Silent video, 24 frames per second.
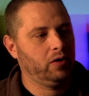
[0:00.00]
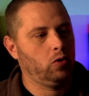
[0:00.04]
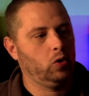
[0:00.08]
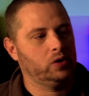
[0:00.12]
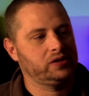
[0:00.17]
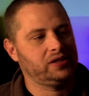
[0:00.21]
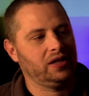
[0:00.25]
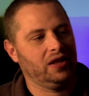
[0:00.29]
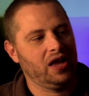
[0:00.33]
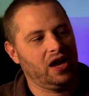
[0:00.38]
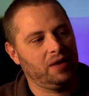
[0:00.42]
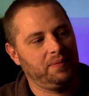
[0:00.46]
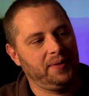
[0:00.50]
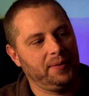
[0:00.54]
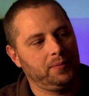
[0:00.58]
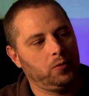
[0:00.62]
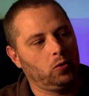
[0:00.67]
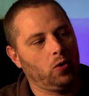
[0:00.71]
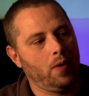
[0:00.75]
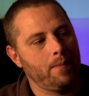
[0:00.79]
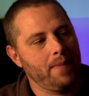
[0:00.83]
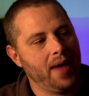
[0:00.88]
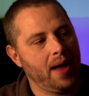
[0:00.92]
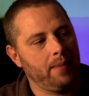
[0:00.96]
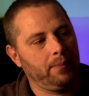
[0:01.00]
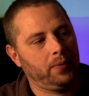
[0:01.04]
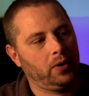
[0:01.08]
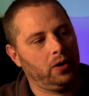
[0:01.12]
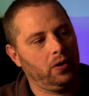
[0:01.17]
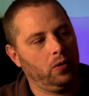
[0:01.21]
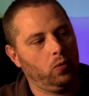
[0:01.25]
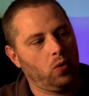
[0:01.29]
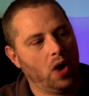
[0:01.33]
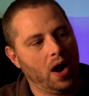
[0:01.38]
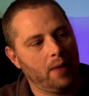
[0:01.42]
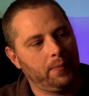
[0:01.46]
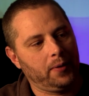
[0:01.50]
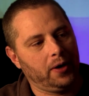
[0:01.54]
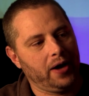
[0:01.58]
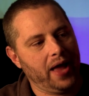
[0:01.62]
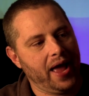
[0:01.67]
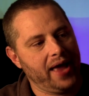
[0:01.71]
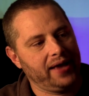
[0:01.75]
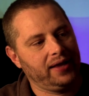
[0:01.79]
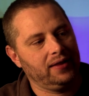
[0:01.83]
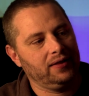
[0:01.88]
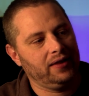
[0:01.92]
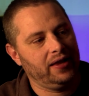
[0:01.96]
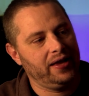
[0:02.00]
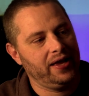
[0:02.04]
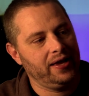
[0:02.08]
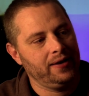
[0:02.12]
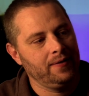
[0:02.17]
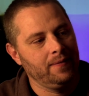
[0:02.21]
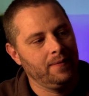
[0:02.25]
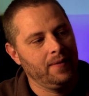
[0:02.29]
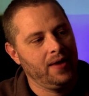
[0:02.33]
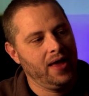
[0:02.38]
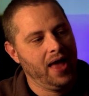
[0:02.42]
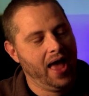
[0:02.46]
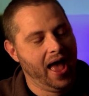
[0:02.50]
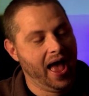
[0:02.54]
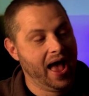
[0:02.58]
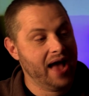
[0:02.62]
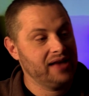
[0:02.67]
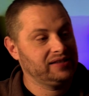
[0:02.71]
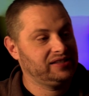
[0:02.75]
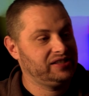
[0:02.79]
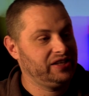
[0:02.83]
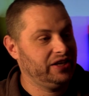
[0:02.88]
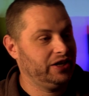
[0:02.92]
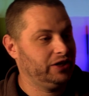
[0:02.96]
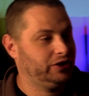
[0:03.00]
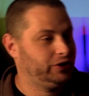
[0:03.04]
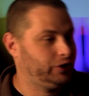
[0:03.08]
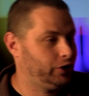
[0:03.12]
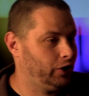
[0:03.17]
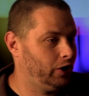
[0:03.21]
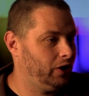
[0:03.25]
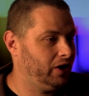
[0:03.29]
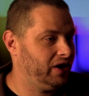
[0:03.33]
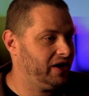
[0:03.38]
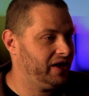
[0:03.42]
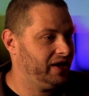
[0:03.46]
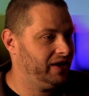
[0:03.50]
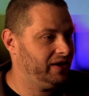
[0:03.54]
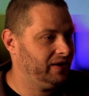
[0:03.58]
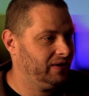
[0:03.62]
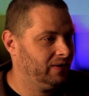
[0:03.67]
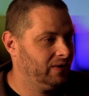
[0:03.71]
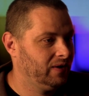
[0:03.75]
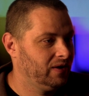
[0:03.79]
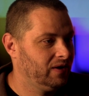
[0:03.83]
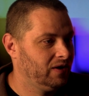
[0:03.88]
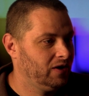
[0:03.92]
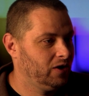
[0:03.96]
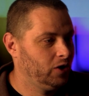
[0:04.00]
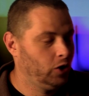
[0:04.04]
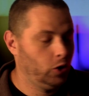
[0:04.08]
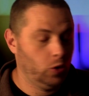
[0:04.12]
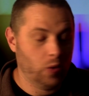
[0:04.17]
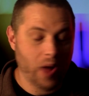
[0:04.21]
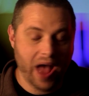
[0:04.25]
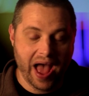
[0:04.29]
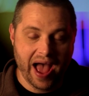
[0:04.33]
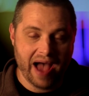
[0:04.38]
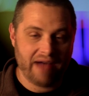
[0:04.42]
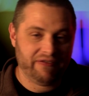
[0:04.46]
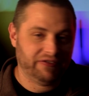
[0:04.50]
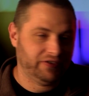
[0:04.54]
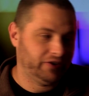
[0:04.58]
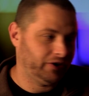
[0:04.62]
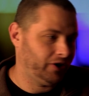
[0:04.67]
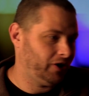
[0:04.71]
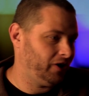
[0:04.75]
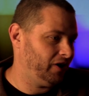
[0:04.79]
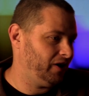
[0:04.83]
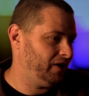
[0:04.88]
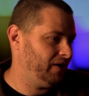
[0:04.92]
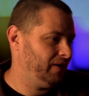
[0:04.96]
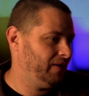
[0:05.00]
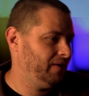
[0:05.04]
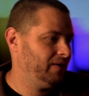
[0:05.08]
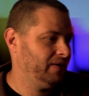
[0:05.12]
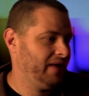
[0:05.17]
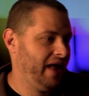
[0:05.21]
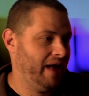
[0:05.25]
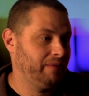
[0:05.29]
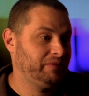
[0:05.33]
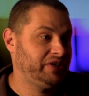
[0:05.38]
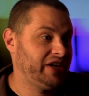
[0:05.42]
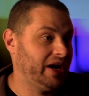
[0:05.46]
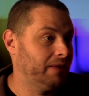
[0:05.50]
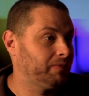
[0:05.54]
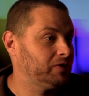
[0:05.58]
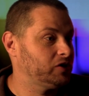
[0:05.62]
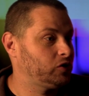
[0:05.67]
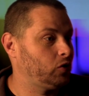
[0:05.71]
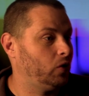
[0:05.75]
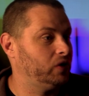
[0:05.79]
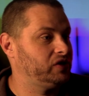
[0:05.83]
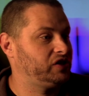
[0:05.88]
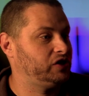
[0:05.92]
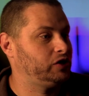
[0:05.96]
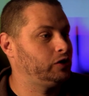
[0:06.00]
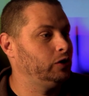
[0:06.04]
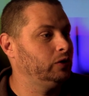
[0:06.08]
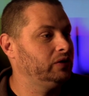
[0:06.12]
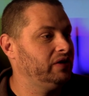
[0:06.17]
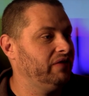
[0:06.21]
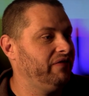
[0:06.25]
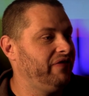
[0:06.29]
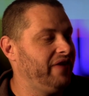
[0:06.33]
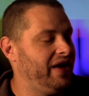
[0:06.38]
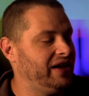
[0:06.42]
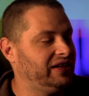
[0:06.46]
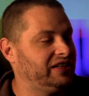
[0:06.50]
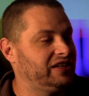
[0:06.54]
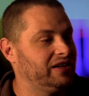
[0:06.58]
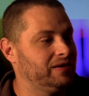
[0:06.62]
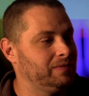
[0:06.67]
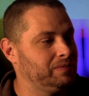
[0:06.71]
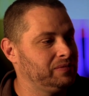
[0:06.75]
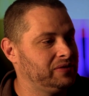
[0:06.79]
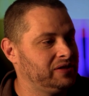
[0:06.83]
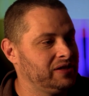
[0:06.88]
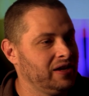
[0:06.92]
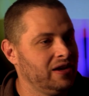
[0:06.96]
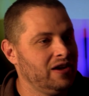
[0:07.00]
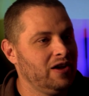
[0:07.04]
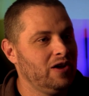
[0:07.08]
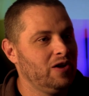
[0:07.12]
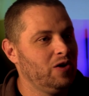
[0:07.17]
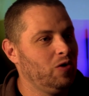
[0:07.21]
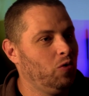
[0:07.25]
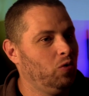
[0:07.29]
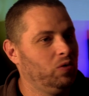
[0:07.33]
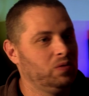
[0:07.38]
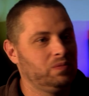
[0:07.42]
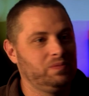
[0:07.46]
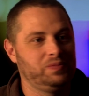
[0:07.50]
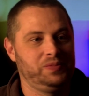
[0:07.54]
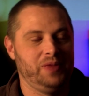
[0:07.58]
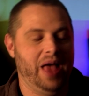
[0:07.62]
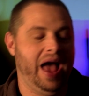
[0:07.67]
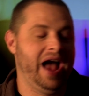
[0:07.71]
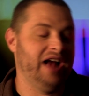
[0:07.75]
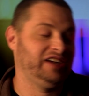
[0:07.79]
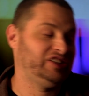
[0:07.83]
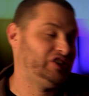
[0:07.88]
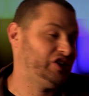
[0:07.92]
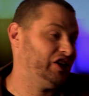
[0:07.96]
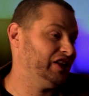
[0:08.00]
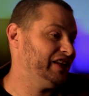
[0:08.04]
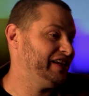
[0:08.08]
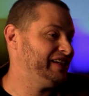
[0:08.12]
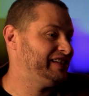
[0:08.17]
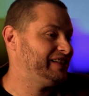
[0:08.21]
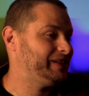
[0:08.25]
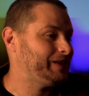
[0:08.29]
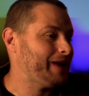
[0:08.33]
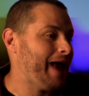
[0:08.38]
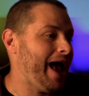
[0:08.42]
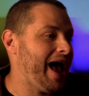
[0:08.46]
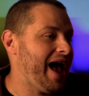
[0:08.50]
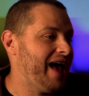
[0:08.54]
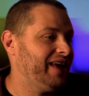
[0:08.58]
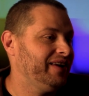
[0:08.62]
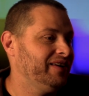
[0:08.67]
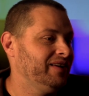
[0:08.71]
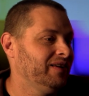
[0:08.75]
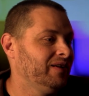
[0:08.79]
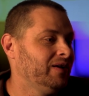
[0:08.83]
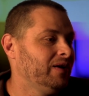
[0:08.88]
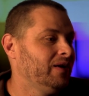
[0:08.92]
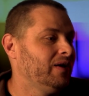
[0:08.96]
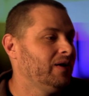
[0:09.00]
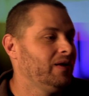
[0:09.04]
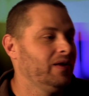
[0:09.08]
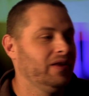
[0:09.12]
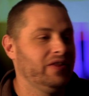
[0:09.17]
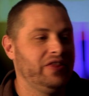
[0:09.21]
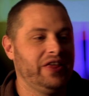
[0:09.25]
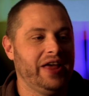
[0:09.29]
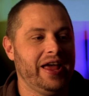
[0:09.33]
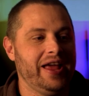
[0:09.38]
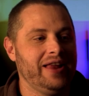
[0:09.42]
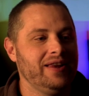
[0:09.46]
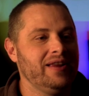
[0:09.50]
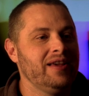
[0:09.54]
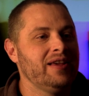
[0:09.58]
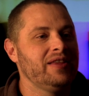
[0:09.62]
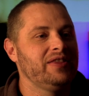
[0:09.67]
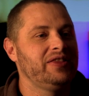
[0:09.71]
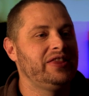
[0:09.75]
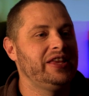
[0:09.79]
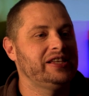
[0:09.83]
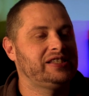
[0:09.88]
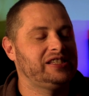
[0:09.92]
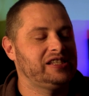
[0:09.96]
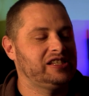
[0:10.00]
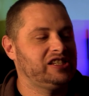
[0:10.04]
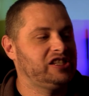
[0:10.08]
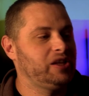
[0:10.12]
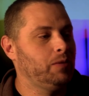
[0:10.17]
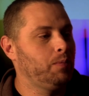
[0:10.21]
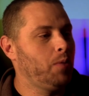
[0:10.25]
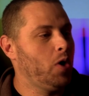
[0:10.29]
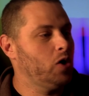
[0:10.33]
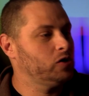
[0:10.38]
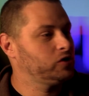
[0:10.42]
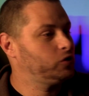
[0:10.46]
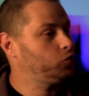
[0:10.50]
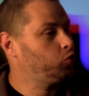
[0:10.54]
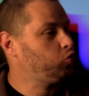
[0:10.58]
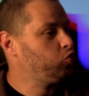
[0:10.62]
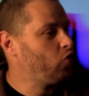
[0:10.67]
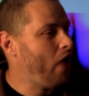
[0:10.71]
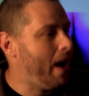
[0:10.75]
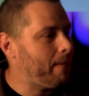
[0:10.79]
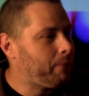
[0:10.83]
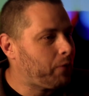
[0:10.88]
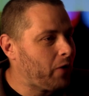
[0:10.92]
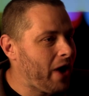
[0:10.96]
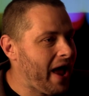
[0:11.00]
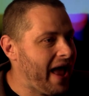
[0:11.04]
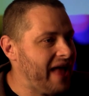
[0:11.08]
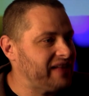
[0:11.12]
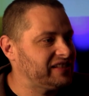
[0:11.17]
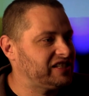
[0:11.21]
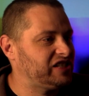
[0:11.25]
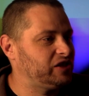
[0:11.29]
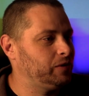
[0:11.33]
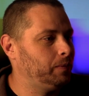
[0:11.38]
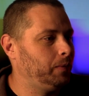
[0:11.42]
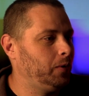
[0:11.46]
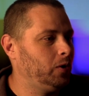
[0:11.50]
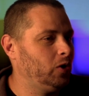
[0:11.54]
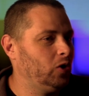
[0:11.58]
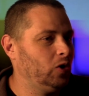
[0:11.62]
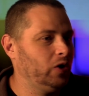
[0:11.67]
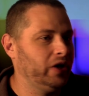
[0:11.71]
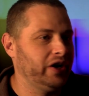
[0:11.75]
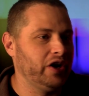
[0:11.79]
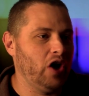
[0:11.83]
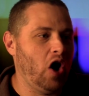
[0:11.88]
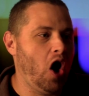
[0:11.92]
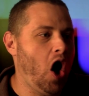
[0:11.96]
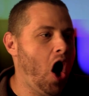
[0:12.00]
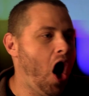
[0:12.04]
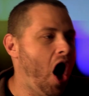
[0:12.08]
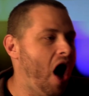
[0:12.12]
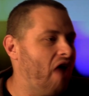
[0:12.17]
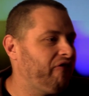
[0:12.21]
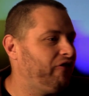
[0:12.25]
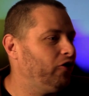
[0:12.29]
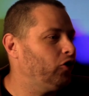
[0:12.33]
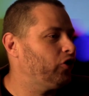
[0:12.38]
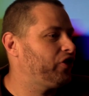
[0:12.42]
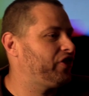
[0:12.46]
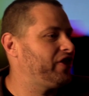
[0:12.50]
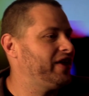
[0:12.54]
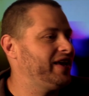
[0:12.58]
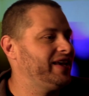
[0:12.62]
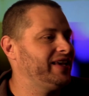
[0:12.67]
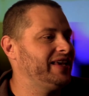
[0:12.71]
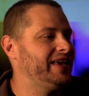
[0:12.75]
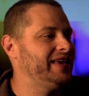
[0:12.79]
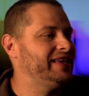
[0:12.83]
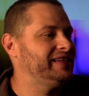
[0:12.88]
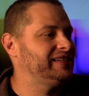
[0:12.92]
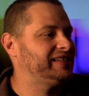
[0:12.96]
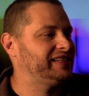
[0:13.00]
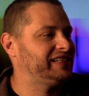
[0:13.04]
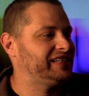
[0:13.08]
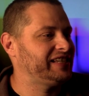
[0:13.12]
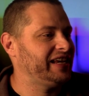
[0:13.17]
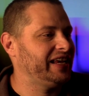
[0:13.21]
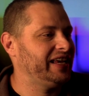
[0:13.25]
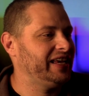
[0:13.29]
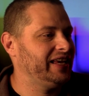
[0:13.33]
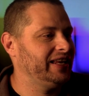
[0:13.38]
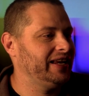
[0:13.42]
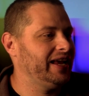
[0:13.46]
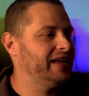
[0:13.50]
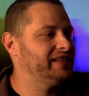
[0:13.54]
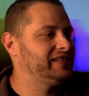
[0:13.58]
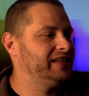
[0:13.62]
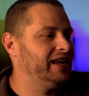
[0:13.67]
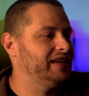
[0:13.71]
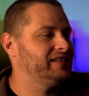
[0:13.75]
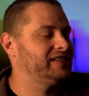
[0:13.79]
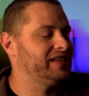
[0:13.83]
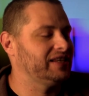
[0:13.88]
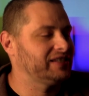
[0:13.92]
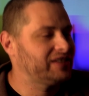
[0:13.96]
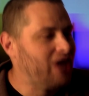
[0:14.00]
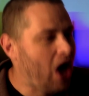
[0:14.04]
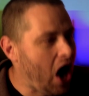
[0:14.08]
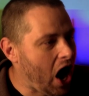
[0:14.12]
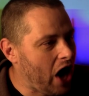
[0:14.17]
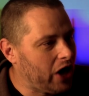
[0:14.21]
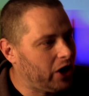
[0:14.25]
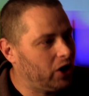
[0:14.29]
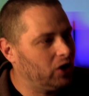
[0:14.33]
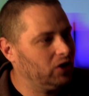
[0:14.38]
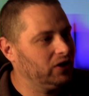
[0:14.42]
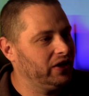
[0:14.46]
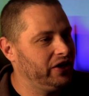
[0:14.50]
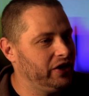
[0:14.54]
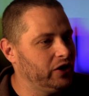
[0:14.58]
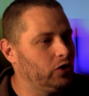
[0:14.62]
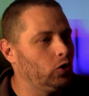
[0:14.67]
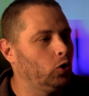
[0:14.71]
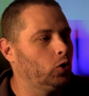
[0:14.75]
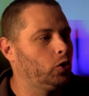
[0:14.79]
course, a lot of people remember Robert Eglet as the attorney who, after MGM Resorts sued the victims, actually said that this is the most reprehensible and awful thing he's seen in his entire legal